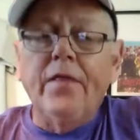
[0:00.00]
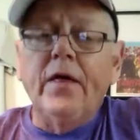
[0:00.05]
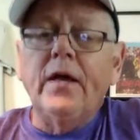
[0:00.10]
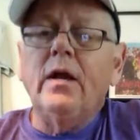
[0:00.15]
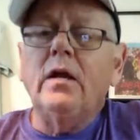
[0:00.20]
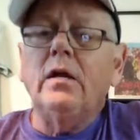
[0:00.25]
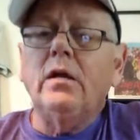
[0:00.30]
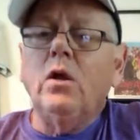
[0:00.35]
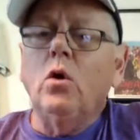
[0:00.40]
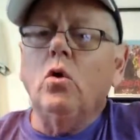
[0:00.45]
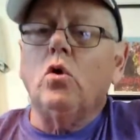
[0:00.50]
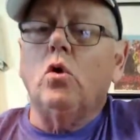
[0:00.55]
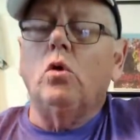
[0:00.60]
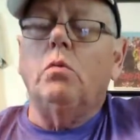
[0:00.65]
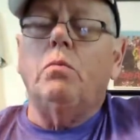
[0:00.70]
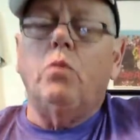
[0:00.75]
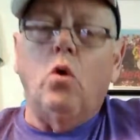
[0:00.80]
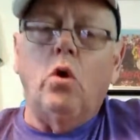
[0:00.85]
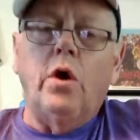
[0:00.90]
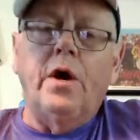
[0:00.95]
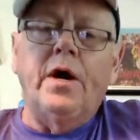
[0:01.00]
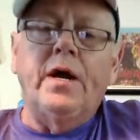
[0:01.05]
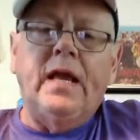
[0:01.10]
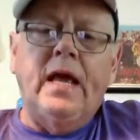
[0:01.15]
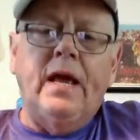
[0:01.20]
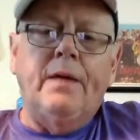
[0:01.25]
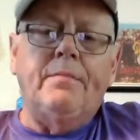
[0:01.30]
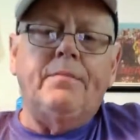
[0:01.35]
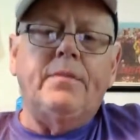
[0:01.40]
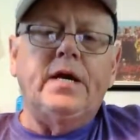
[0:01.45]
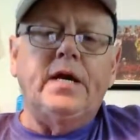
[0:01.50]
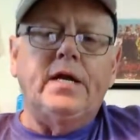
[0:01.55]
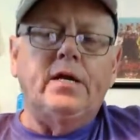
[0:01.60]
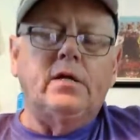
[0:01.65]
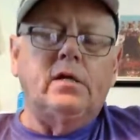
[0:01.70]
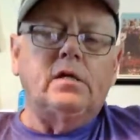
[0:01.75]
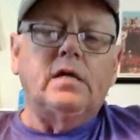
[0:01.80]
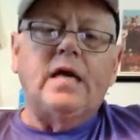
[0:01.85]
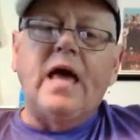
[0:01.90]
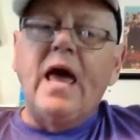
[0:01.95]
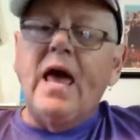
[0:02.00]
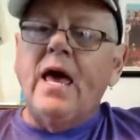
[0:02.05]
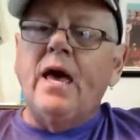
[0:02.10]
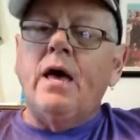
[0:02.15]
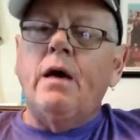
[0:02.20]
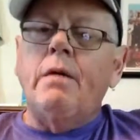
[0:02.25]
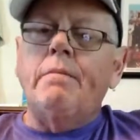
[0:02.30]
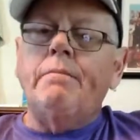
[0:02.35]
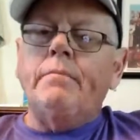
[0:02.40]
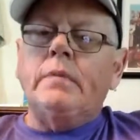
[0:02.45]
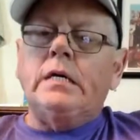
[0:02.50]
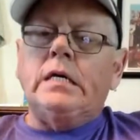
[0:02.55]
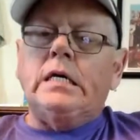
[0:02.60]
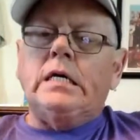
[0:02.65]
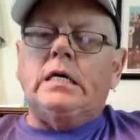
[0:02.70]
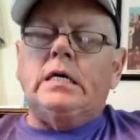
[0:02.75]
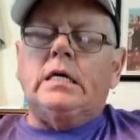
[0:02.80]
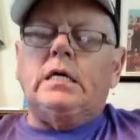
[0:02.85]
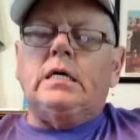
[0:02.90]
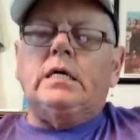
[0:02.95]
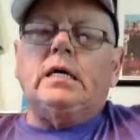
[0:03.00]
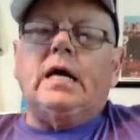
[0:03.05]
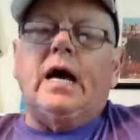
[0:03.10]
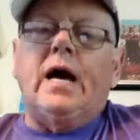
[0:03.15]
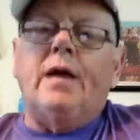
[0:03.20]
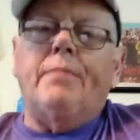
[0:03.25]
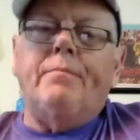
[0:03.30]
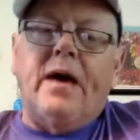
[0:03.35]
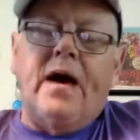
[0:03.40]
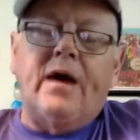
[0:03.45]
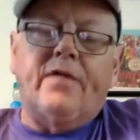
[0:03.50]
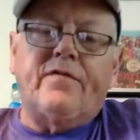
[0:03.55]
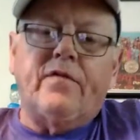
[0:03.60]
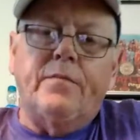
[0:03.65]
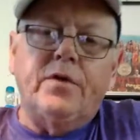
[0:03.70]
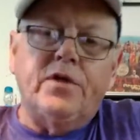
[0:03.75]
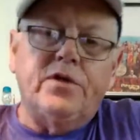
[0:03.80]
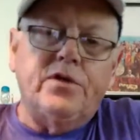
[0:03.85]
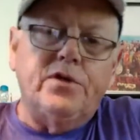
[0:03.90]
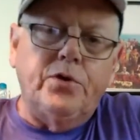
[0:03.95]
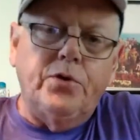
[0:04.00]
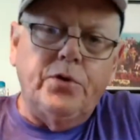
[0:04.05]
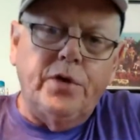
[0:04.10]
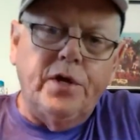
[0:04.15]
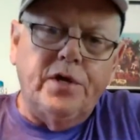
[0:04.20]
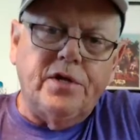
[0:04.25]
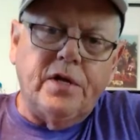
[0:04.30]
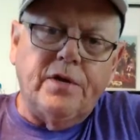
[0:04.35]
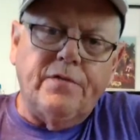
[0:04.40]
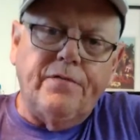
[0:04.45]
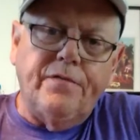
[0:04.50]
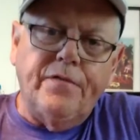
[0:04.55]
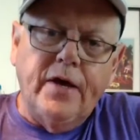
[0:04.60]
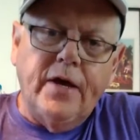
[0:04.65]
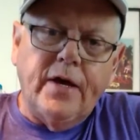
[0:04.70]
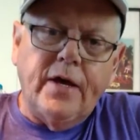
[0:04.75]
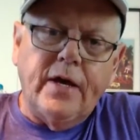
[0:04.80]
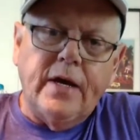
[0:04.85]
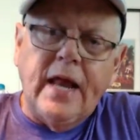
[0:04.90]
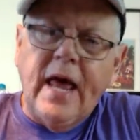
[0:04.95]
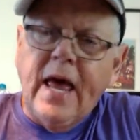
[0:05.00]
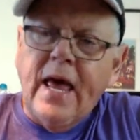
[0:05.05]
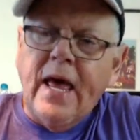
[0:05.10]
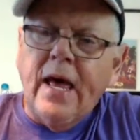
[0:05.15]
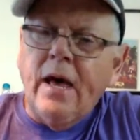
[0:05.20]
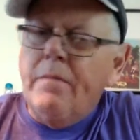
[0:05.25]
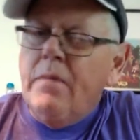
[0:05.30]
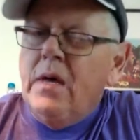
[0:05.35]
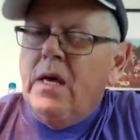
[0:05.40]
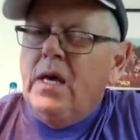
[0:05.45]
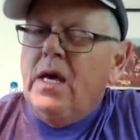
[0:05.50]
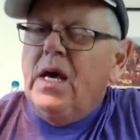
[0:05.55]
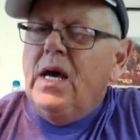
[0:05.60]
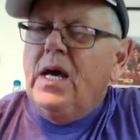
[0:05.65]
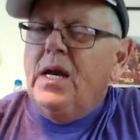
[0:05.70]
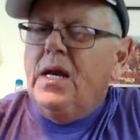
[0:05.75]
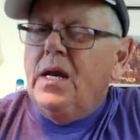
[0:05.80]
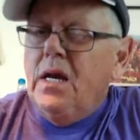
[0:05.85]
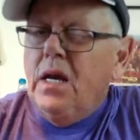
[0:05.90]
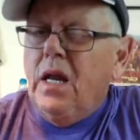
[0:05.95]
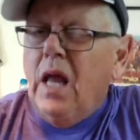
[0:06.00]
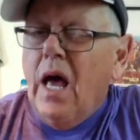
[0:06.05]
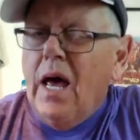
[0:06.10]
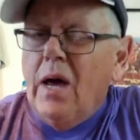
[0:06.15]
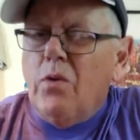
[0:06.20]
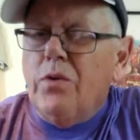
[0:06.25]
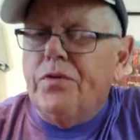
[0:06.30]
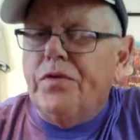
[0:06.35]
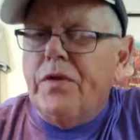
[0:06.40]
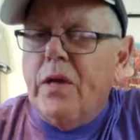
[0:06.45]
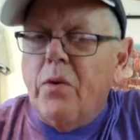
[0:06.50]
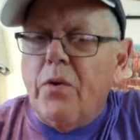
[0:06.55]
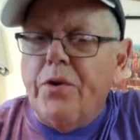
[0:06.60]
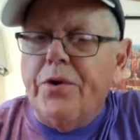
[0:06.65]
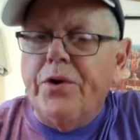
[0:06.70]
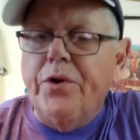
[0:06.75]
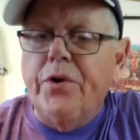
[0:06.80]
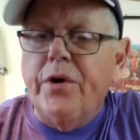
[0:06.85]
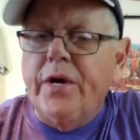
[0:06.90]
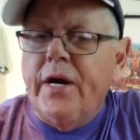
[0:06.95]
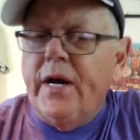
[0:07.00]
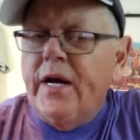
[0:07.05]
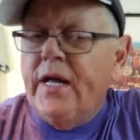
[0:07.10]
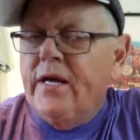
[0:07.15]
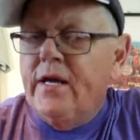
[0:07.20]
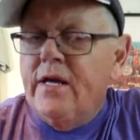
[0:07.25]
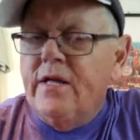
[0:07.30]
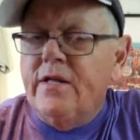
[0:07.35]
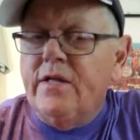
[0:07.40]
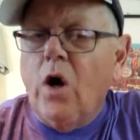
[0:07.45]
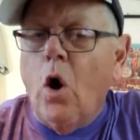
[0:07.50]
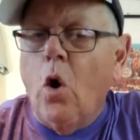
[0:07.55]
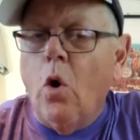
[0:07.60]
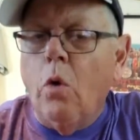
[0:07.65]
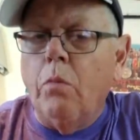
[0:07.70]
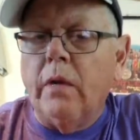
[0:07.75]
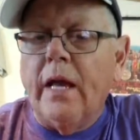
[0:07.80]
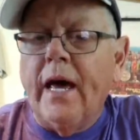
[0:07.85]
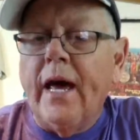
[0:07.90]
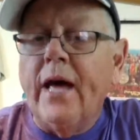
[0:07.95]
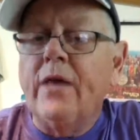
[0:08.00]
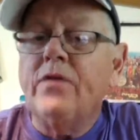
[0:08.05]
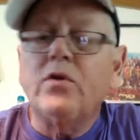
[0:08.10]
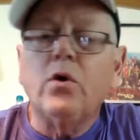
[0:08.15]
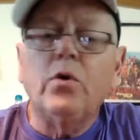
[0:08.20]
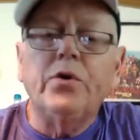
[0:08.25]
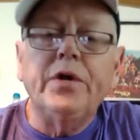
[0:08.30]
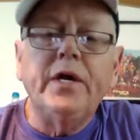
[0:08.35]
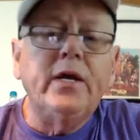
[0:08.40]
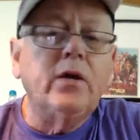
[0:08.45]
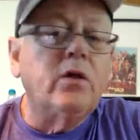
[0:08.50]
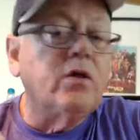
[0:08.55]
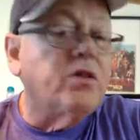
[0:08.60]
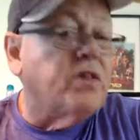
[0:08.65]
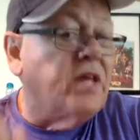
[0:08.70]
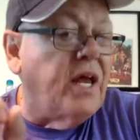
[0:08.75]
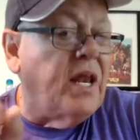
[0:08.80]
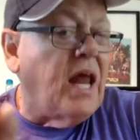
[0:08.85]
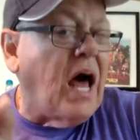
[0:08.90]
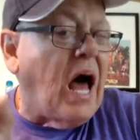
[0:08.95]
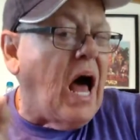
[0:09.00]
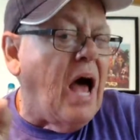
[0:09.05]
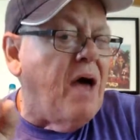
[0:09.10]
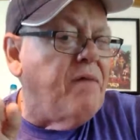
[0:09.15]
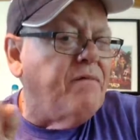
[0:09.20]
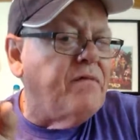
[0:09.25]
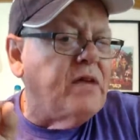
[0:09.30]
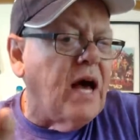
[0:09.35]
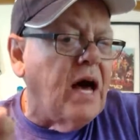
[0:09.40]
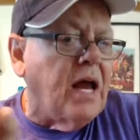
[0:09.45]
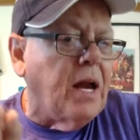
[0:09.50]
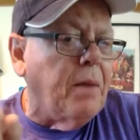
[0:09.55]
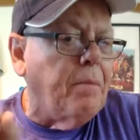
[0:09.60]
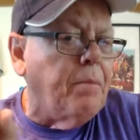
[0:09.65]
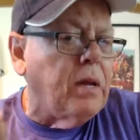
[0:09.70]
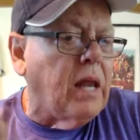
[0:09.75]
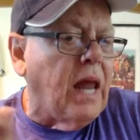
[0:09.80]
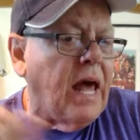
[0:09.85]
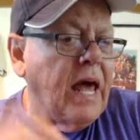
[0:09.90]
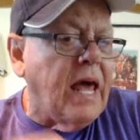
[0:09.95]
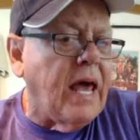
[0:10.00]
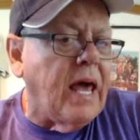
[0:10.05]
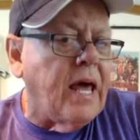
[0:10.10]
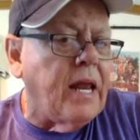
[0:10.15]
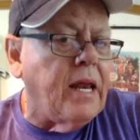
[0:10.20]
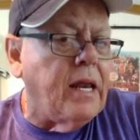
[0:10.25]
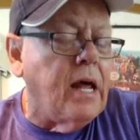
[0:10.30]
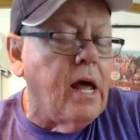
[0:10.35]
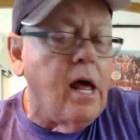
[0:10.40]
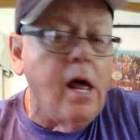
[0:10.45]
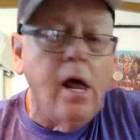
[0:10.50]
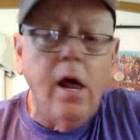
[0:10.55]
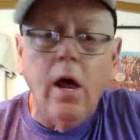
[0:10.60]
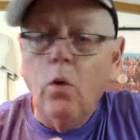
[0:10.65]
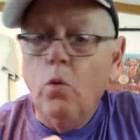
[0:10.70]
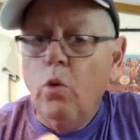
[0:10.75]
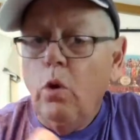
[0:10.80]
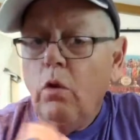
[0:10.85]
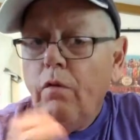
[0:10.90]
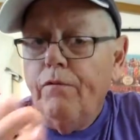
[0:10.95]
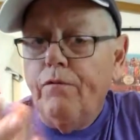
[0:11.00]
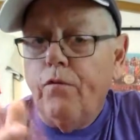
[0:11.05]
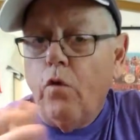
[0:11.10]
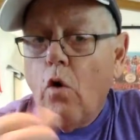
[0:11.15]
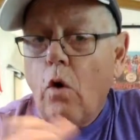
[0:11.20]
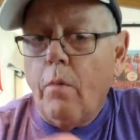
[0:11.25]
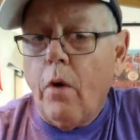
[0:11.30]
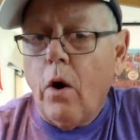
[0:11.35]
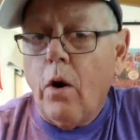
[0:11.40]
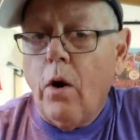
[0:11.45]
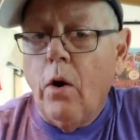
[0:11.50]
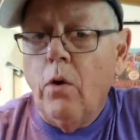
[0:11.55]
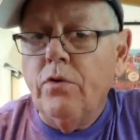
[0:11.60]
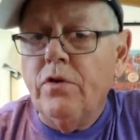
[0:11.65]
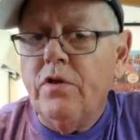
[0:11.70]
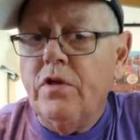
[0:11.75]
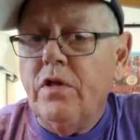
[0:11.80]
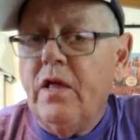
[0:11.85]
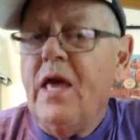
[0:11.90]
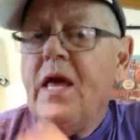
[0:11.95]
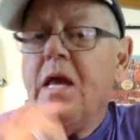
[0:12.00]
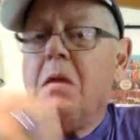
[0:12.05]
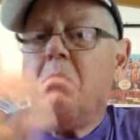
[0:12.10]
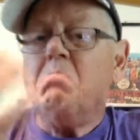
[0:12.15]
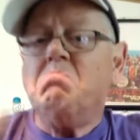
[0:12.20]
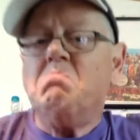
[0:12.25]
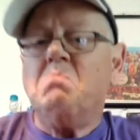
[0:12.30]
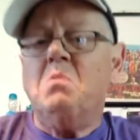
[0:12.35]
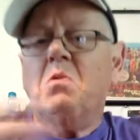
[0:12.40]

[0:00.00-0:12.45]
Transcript: Then a local boy named Neil Gam got back from his duties in Vietnam. He didn't like what they were doing in his homeland, so Neil said, "I've got a plan. We'll form our own state.